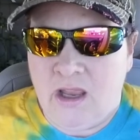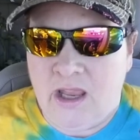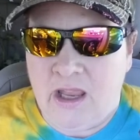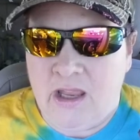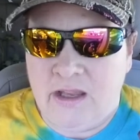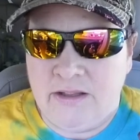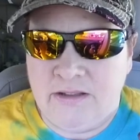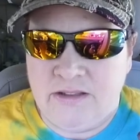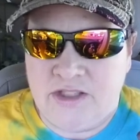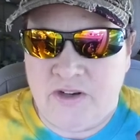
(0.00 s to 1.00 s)

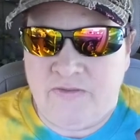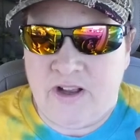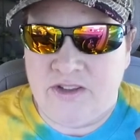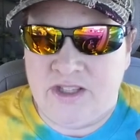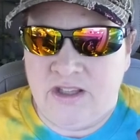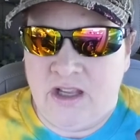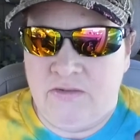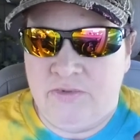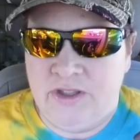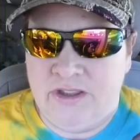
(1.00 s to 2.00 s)
and she falls in
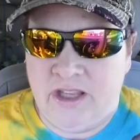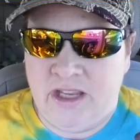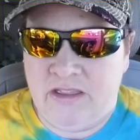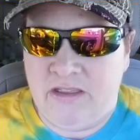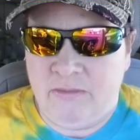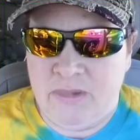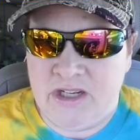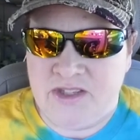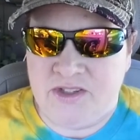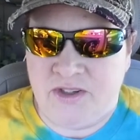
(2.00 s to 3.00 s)
love with like the
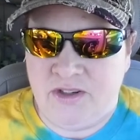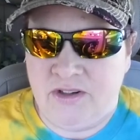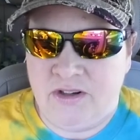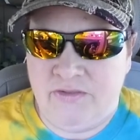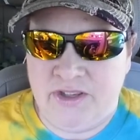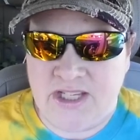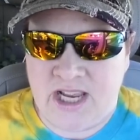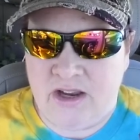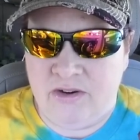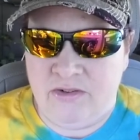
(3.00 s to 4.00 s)
minister of the
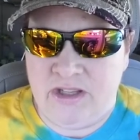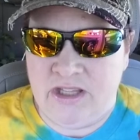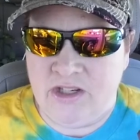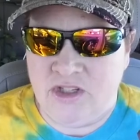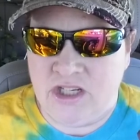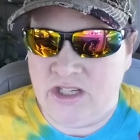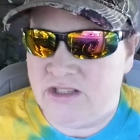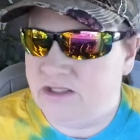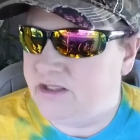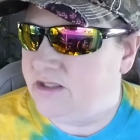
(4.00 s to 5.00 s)
town, and then
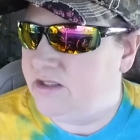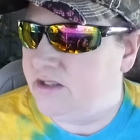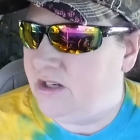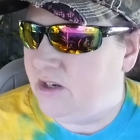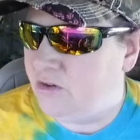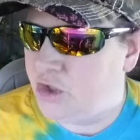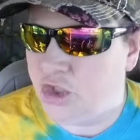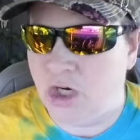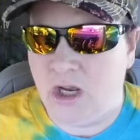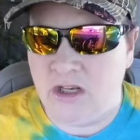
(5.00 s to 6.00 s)
she's you know
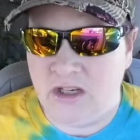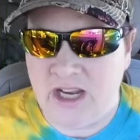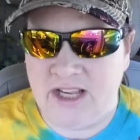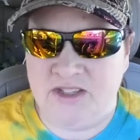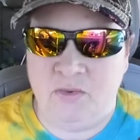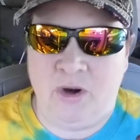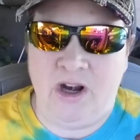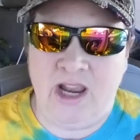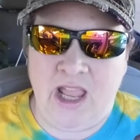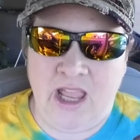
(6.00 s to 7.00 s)
shunned and has to wear
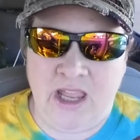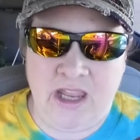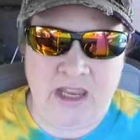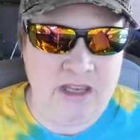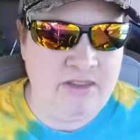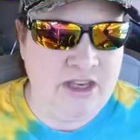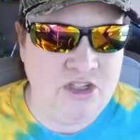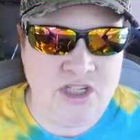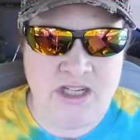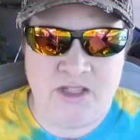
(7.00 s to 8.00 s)
an A, and then
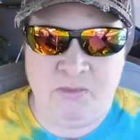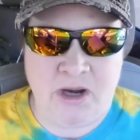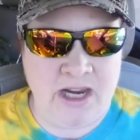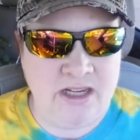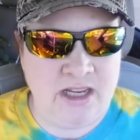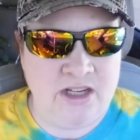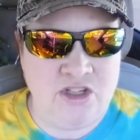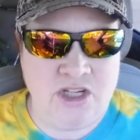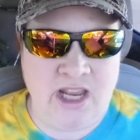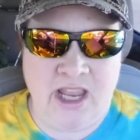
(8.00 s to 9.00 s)
she's pregnant and
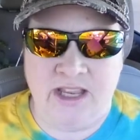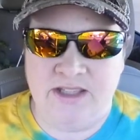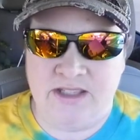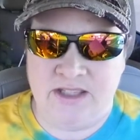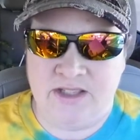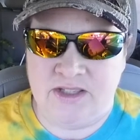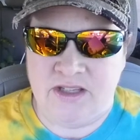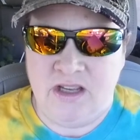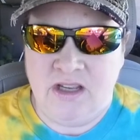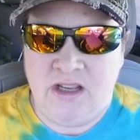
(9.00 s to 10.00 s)
she has this
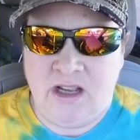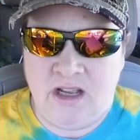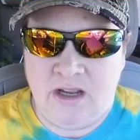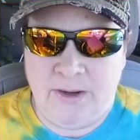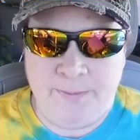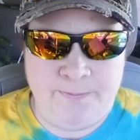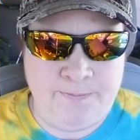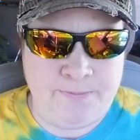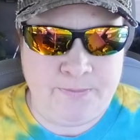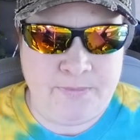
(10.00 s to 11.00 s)
um,
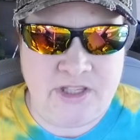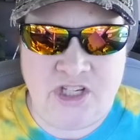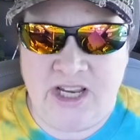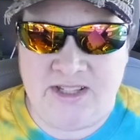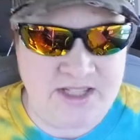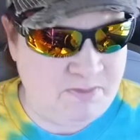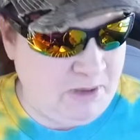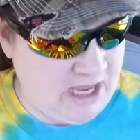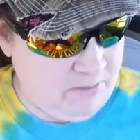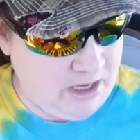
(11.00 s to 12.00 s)
she has this
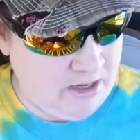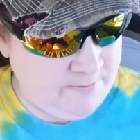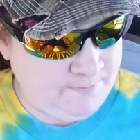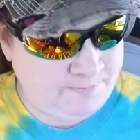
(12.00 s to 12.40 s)
baby.